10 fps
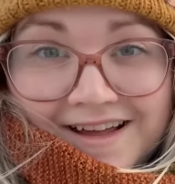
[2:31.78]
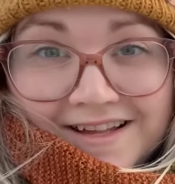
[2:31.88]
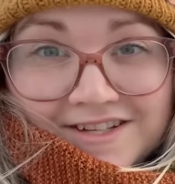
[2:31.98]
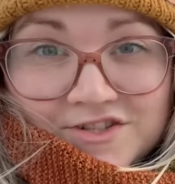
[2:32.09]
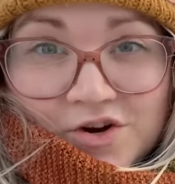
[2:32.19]

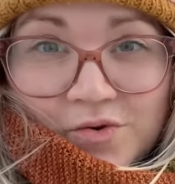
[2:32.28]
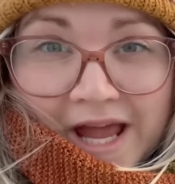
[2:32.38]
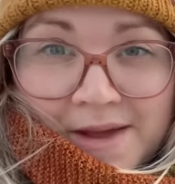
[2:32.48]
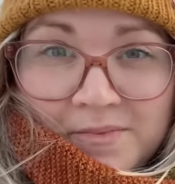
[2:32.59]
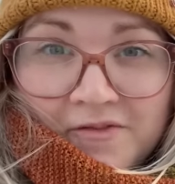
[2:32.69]
the snow
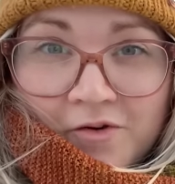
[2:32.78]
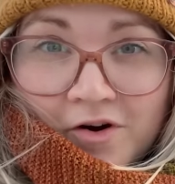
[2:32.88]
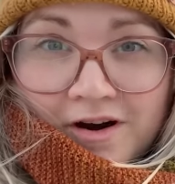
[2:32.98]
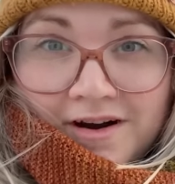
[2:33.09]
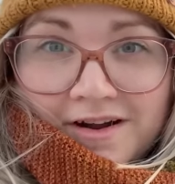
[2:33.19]
came
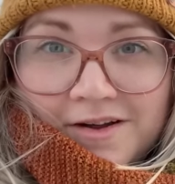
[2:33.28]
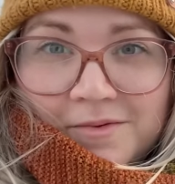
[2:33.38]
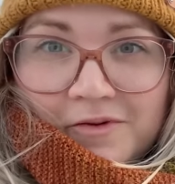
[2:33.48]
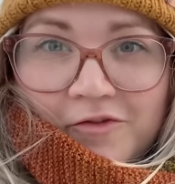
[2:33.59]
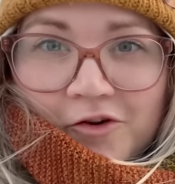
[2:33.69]
before
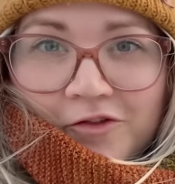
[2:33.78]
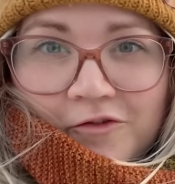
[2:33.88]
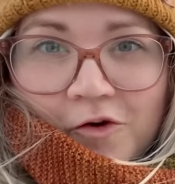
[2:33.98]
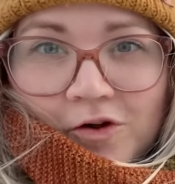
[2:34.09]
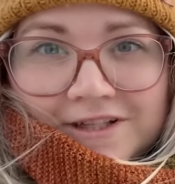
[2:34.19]
the
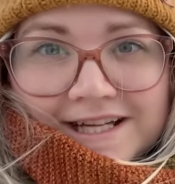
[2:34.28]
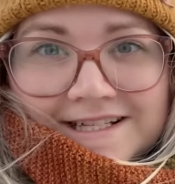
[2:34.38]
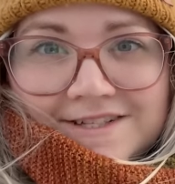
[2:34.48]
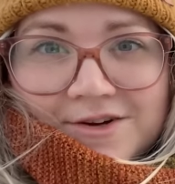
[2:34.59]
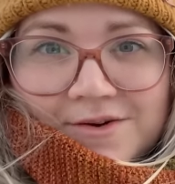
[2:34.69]
fall did.
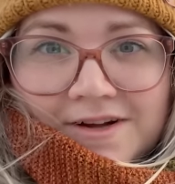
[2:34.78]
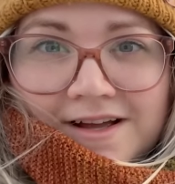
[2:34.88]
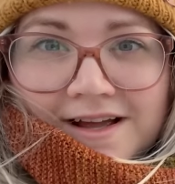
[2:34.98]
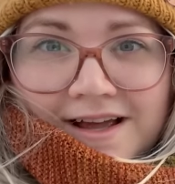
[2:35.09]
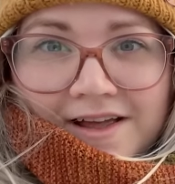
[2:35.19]
So
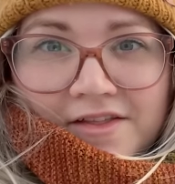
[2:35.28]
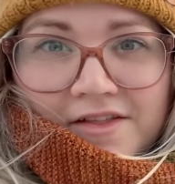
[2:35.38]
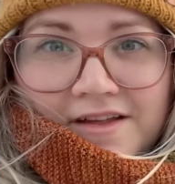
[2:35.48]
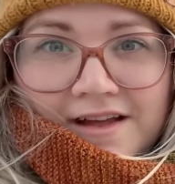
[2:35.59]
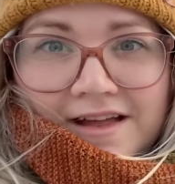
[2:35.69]

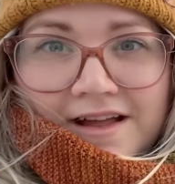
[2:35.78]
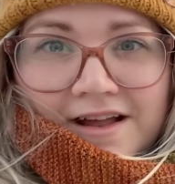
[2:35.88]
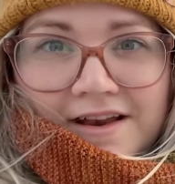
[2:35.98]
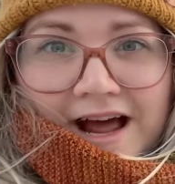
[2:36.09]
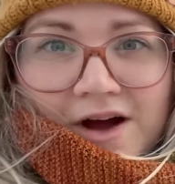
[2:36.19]

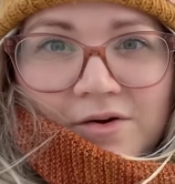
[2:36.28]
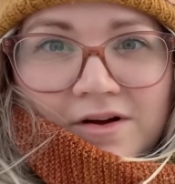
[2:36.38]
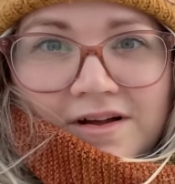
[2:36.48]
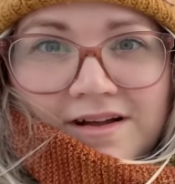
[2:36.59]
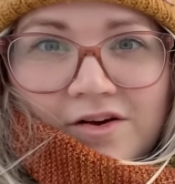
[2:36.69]
now
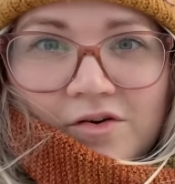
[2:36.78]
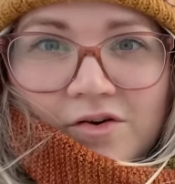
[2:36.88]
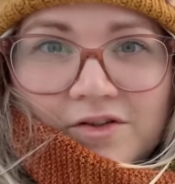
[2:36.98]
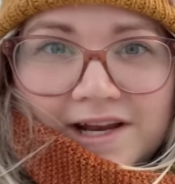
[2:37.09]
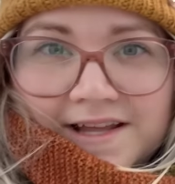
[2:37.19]
all
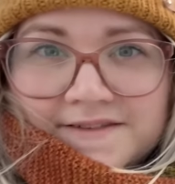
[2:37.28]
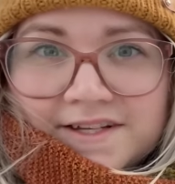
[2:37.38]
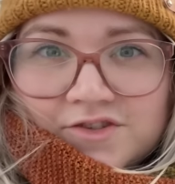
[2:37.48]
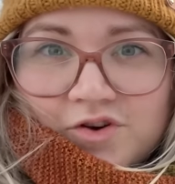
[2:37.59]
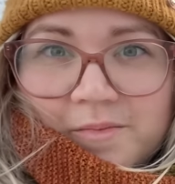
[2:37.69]
the leaves are
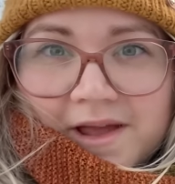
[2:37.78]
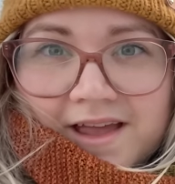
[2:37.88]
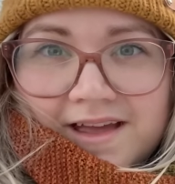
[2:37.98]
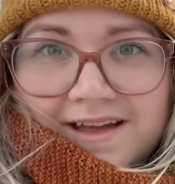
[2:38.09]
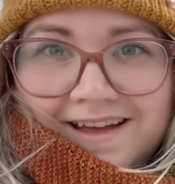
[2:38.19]
dropping
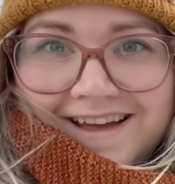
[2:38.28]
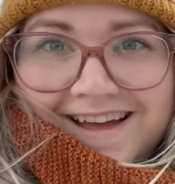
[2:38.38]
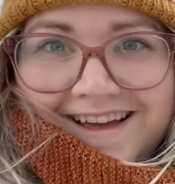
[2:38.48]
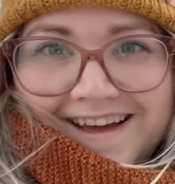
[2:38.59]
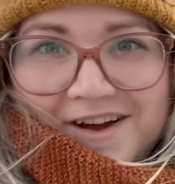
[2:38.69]

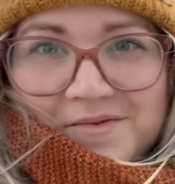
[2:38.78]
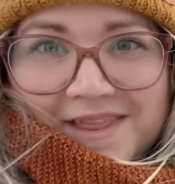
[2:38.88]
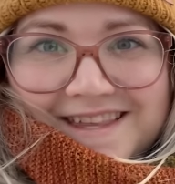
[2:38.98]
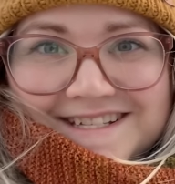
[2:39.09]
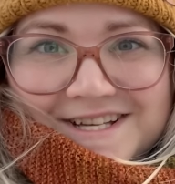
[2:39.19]

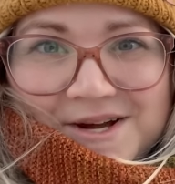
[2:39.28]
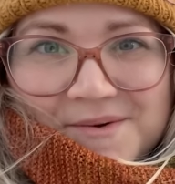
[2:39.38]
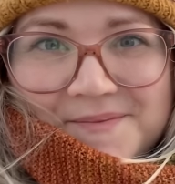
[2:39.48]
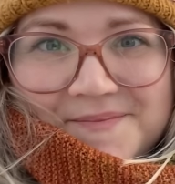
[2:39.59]
with the snow.